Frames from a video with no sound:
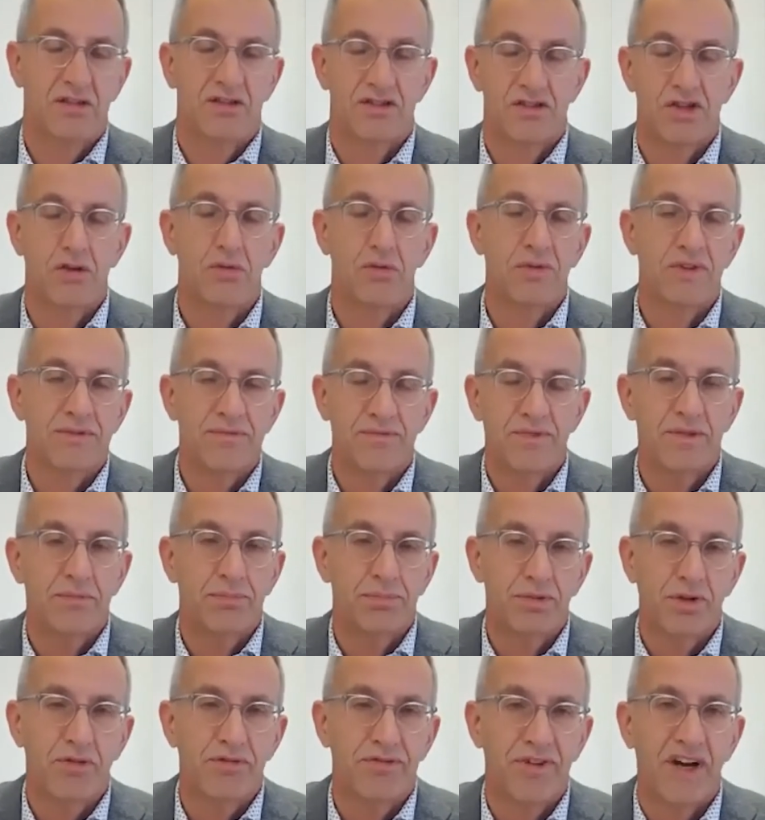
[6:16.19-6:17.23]
So we, we
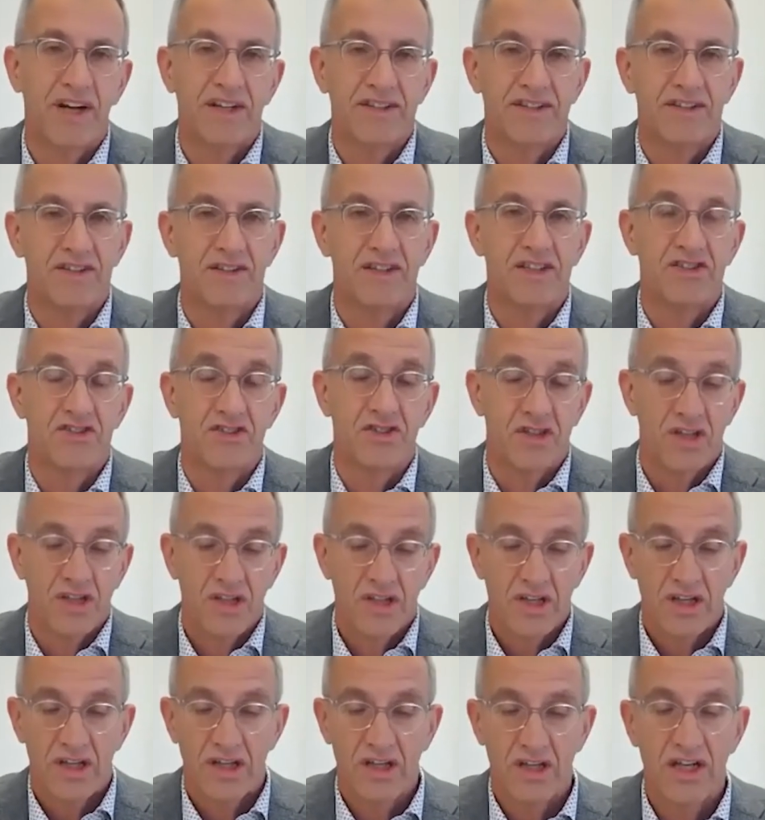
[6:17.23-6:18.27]
provide this
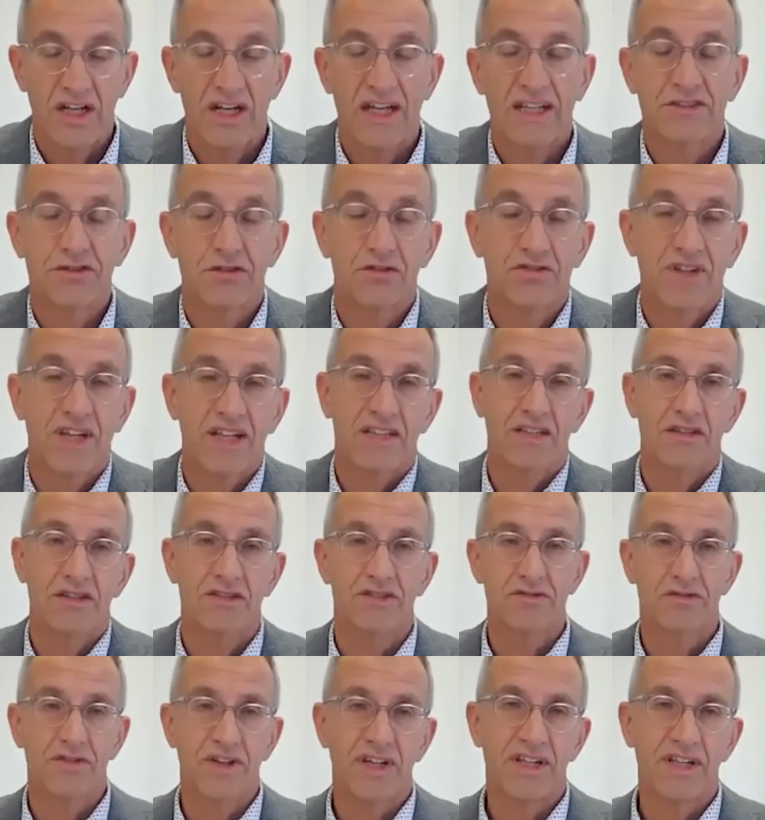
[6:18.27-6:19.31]
uh,
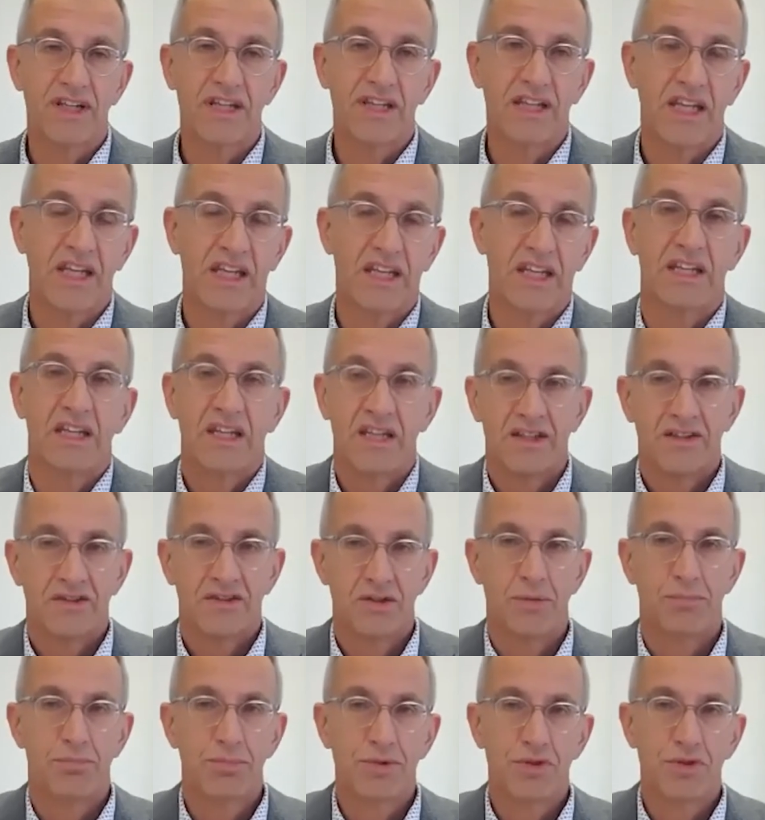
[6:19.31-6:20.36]
electrotechnical training in
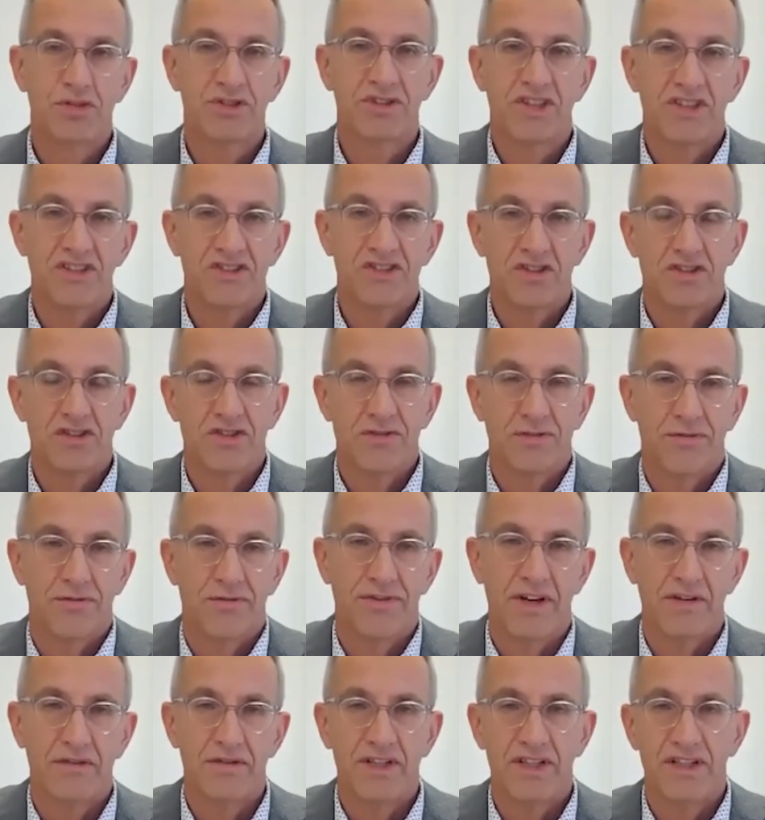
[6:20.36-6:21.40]
the pure distance
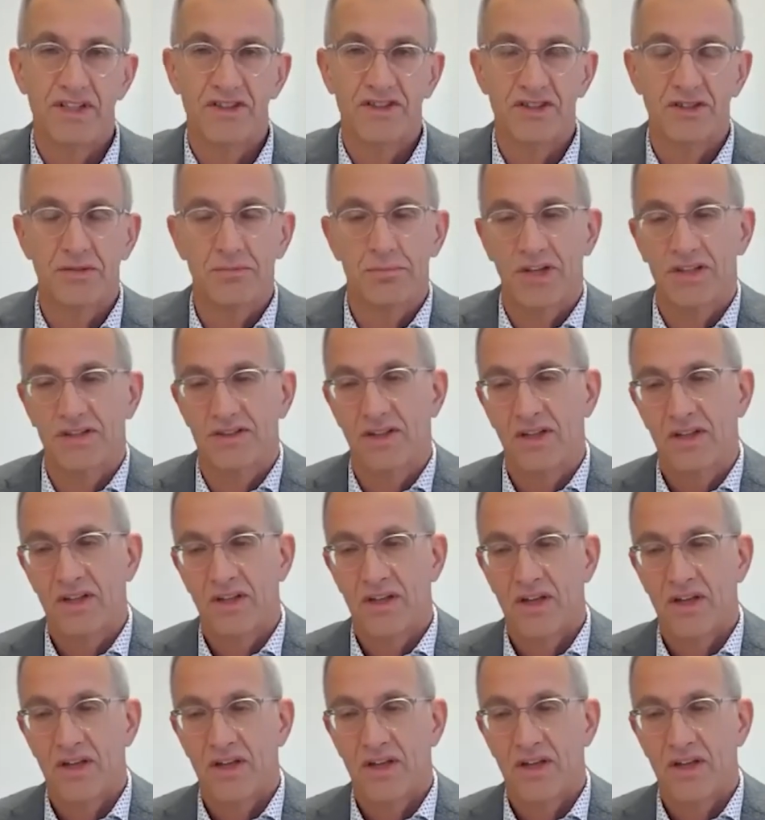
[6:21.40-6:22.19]
variation, but